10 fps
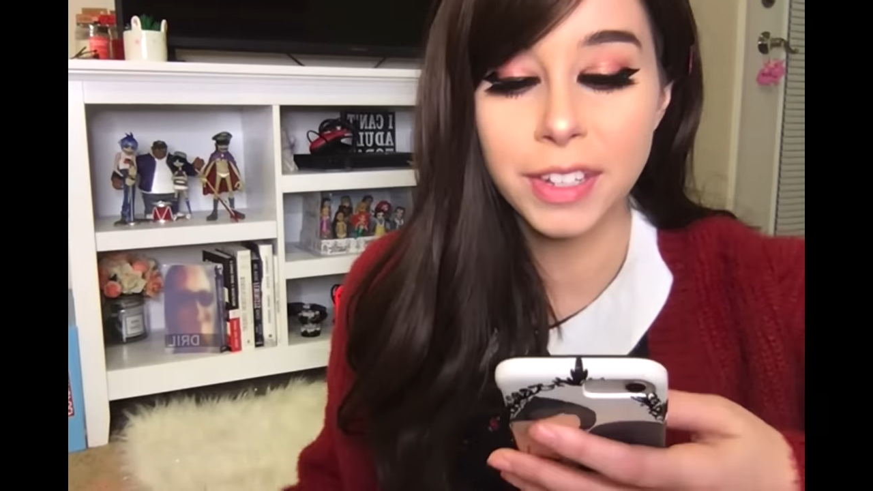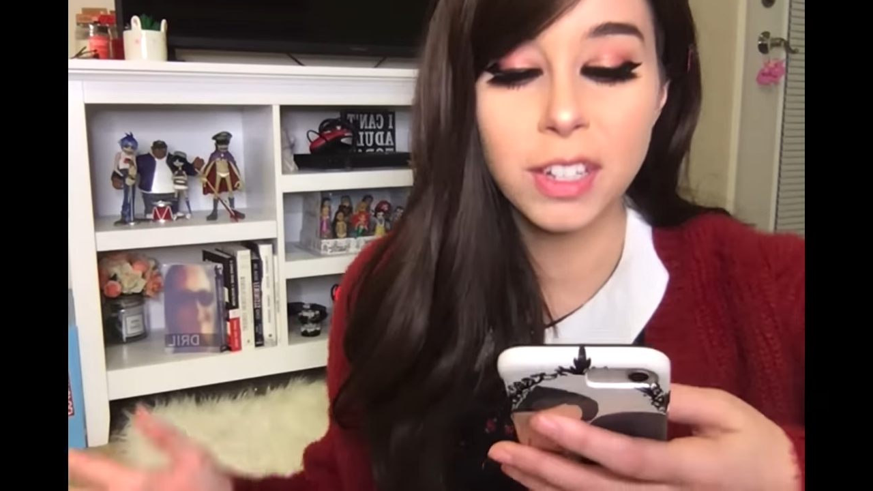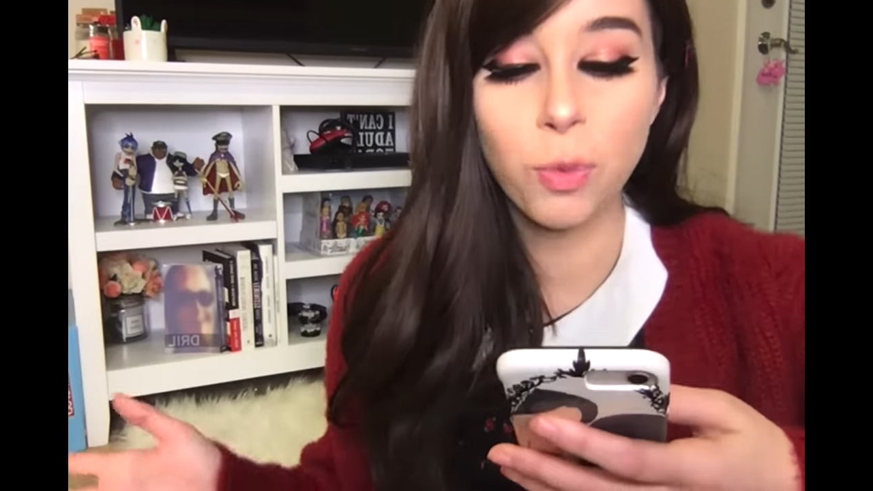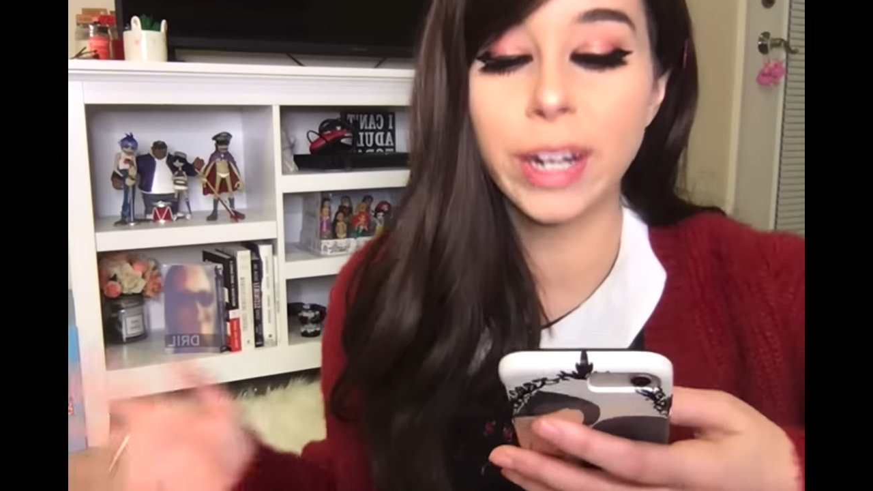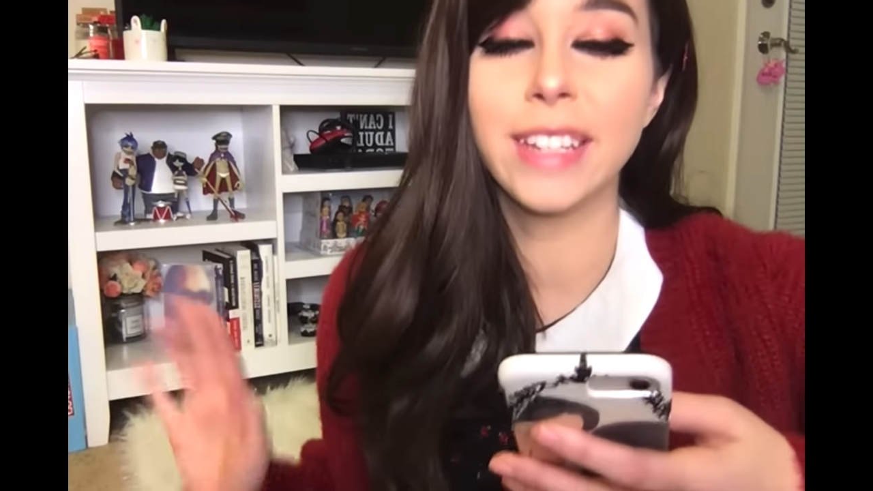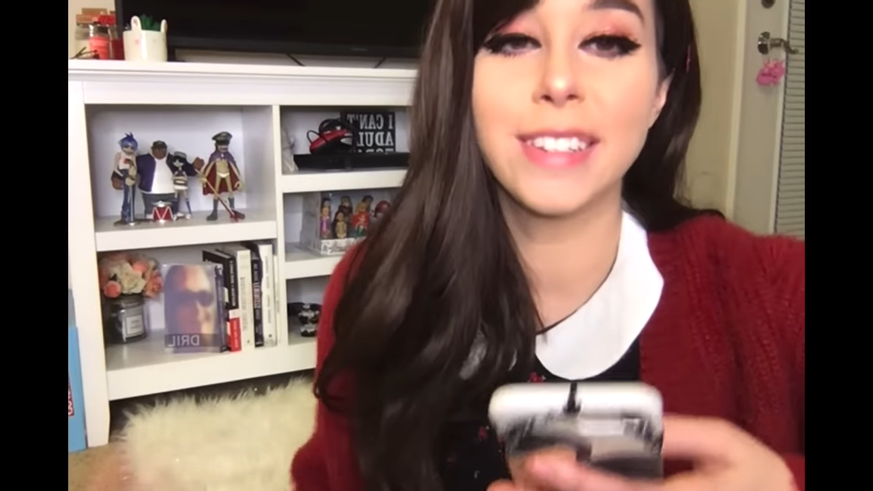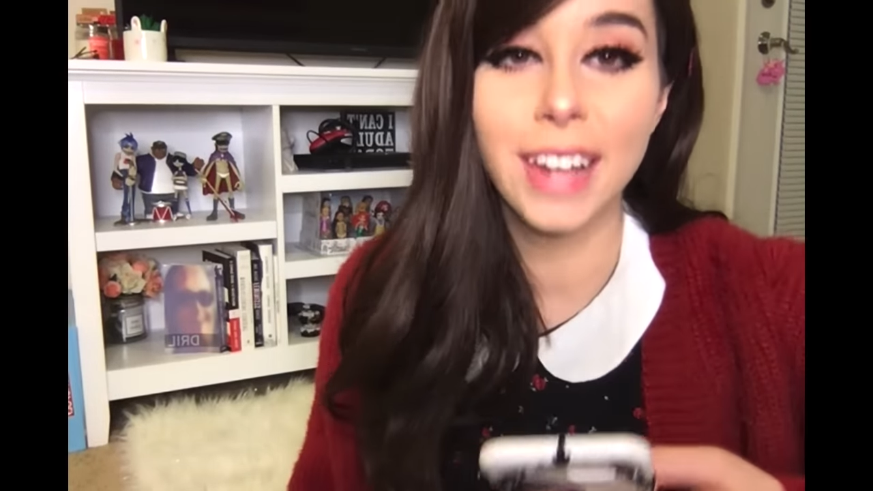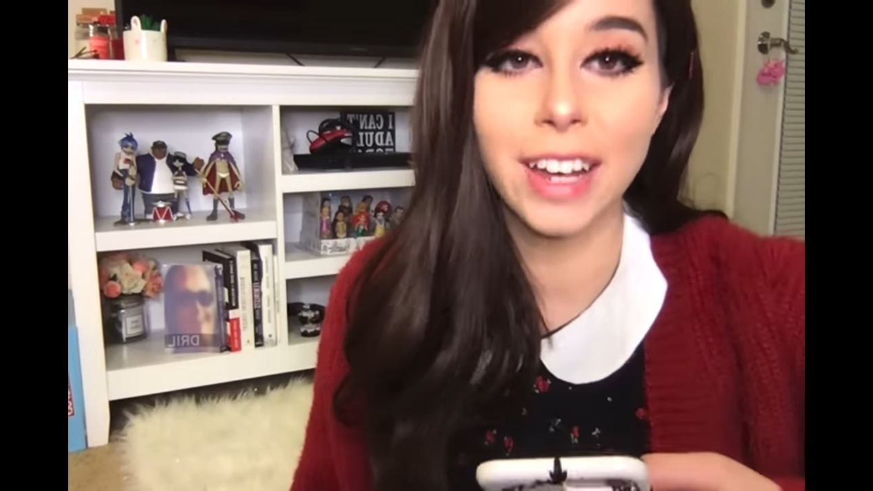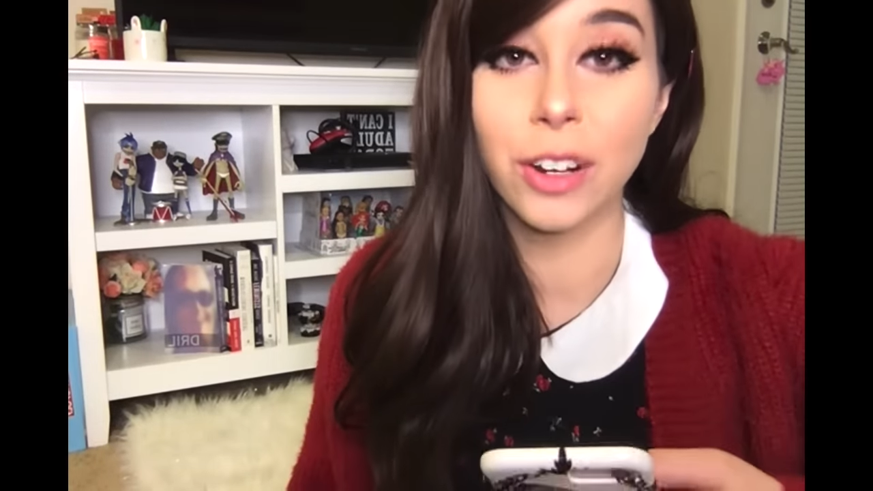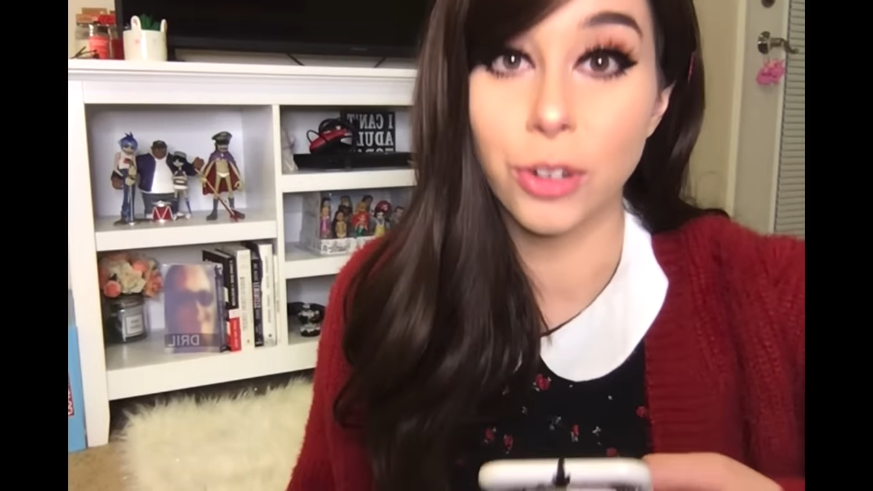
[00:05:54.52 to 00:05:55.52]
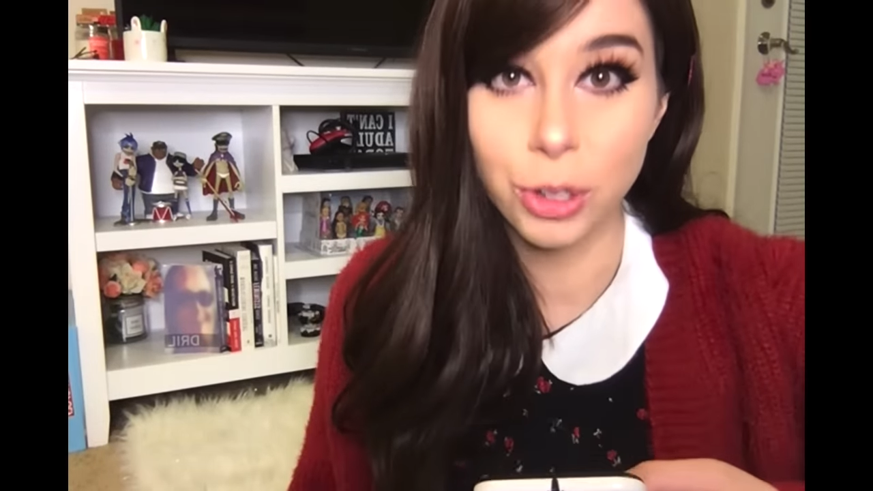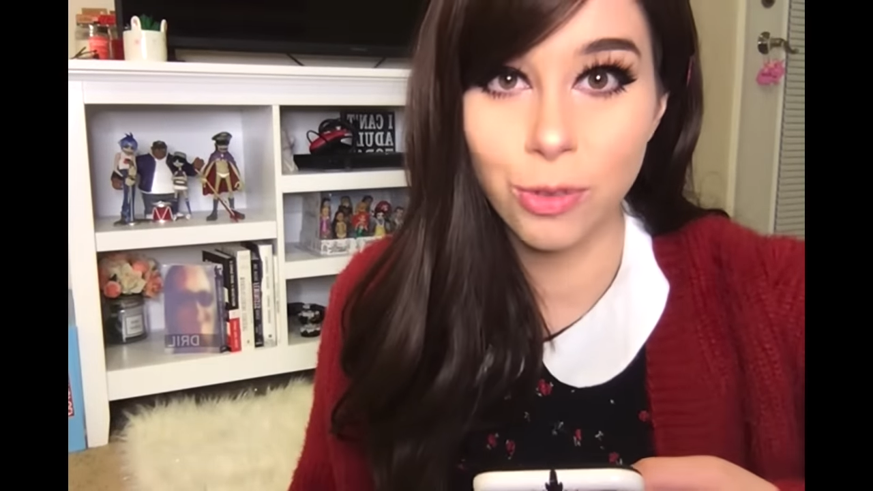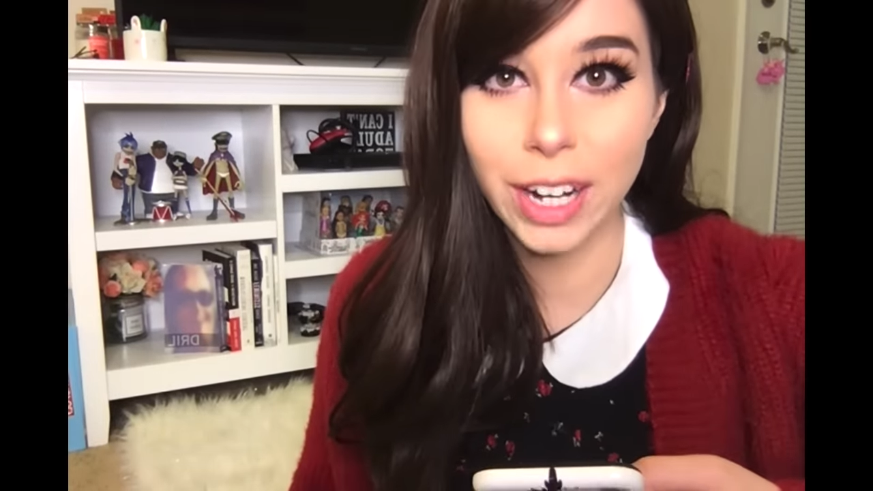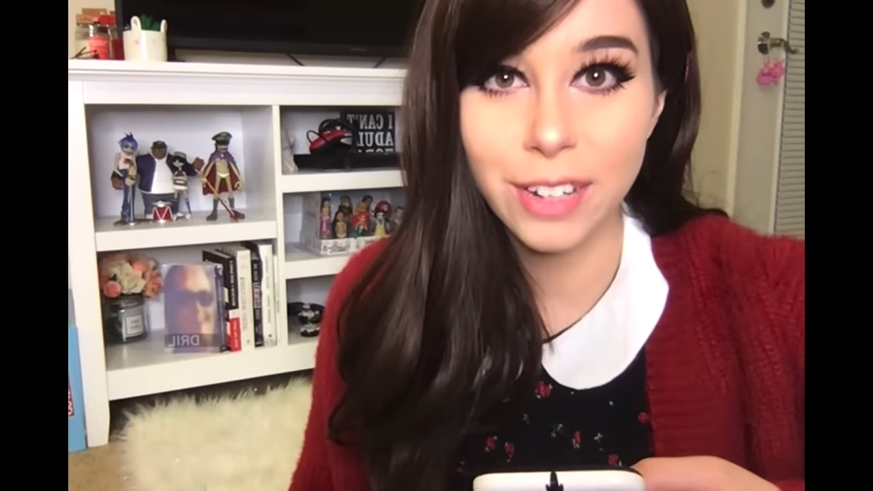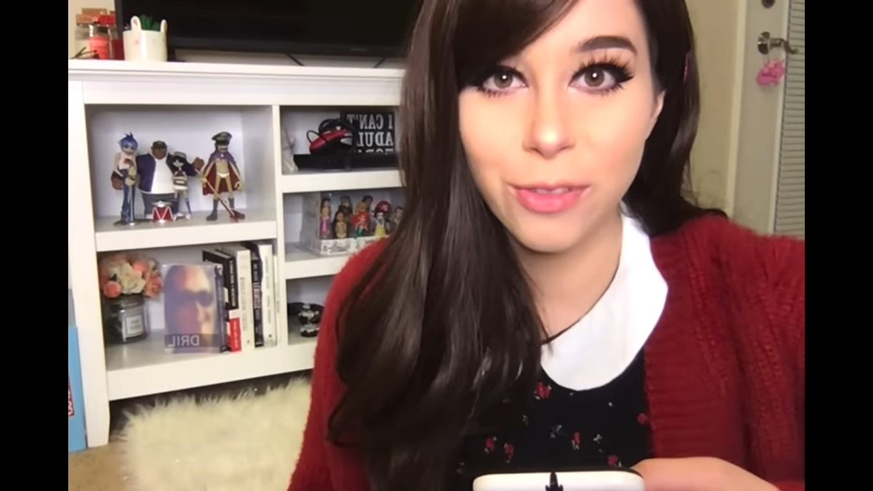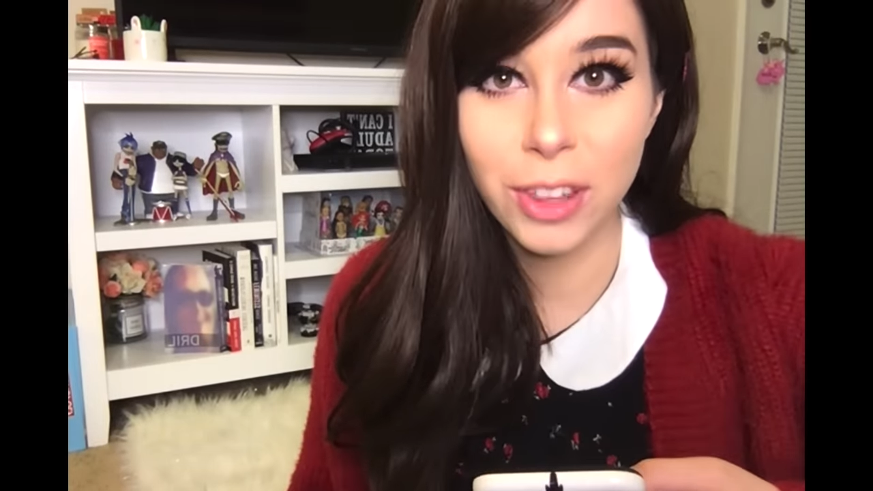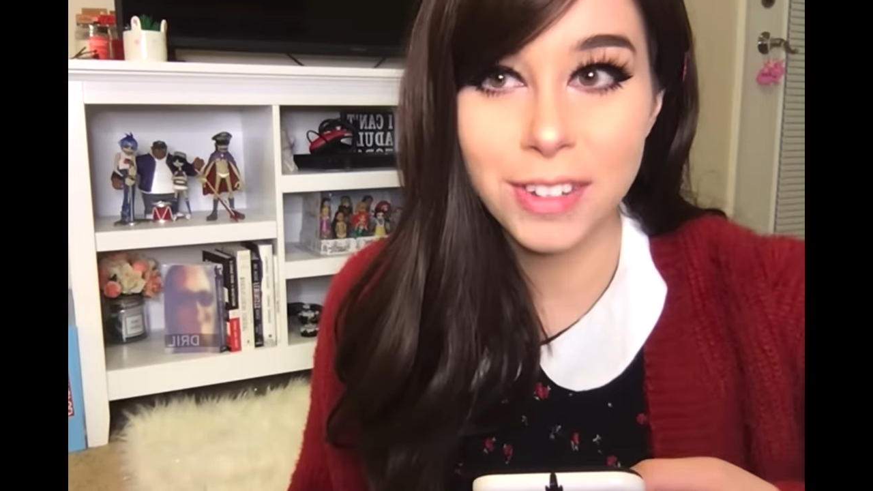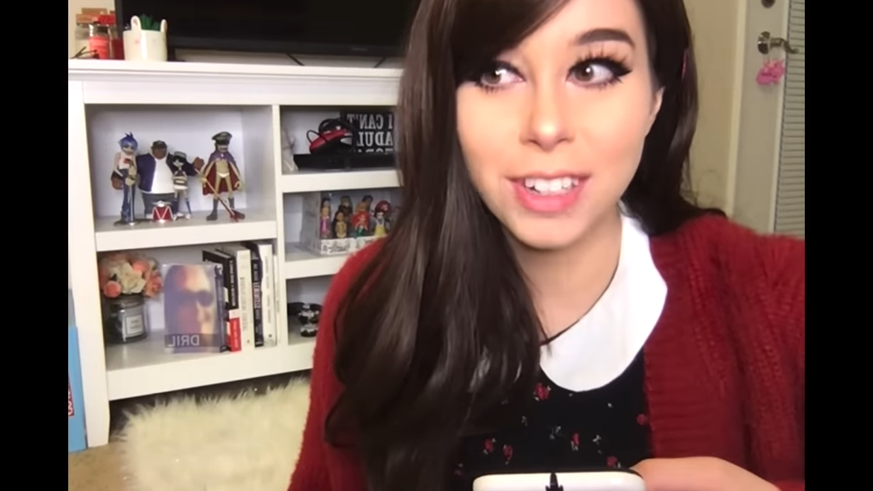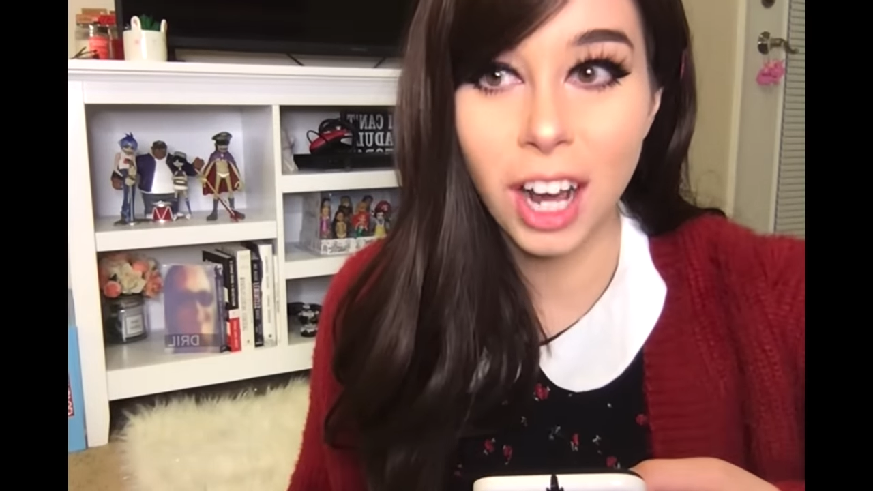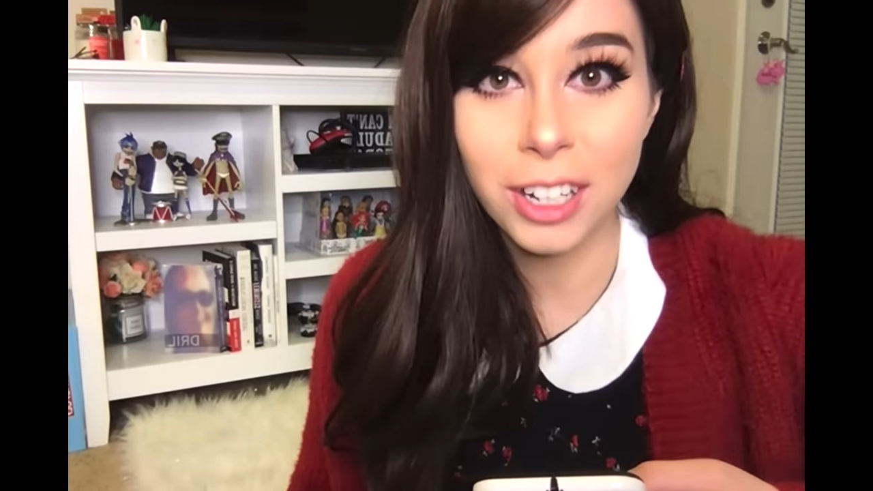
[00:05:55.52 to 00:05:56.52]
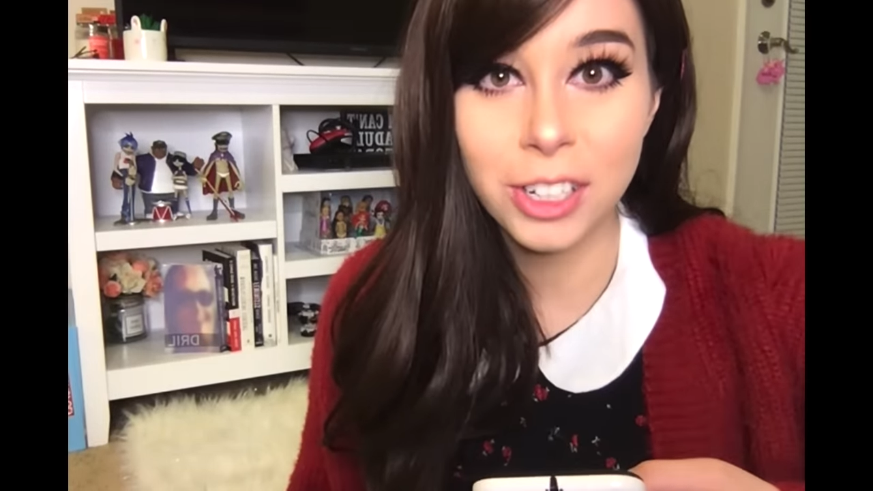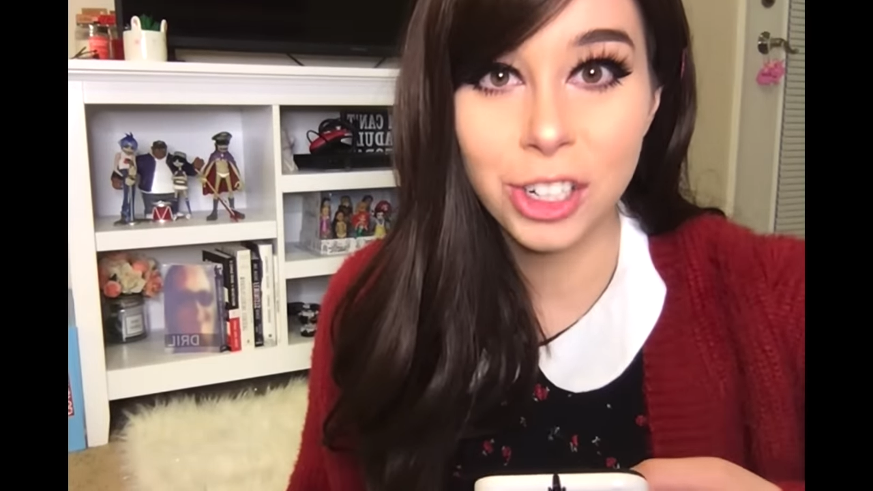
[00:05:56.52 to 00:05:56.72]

This is what he said. You ready for this cucked